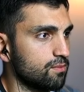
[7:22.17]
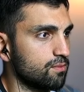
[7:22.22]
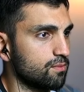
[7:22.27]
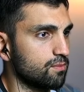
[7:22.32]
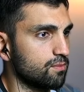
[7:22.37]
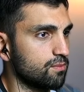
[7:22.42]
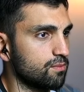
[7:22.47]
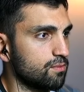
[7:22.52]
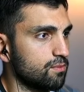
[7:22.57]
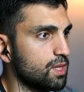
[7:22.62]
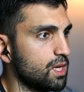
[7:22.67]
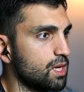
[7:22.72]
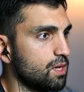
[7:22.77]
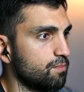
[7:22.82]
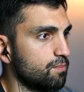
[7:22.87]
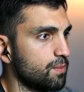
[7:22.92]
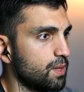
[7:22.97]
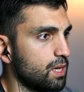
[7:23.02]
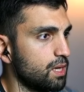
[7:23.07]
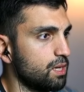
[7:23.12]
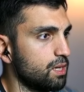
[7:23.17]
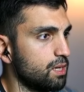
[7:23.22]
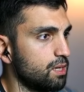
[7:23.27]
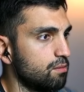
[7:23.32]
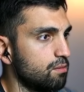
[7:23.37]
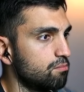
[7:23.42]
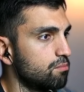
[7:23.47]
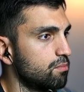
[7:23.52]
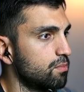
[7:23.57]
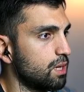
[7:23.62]
Yeah.
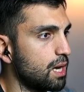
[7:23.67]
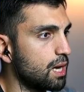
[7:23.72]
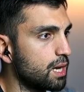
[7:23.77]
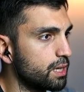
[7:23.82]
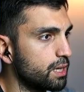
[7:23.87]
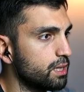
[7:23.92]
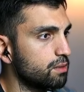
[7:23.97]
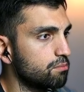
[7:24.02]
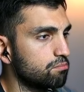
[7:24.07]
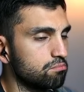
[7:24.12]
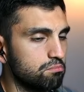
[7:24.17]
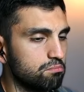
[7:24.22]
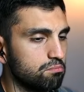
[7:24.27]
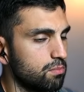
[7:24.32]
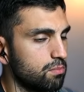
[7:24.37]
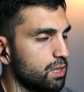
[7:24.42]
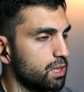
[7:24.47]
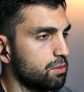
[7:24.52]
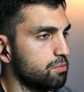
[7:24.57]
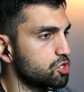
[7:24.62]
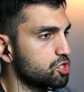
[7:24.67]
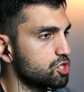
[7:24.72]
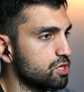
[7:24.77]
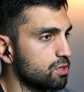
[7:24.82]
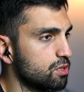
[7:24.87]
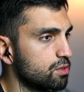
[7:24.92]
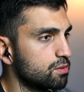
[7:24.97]
Hi, my name is John.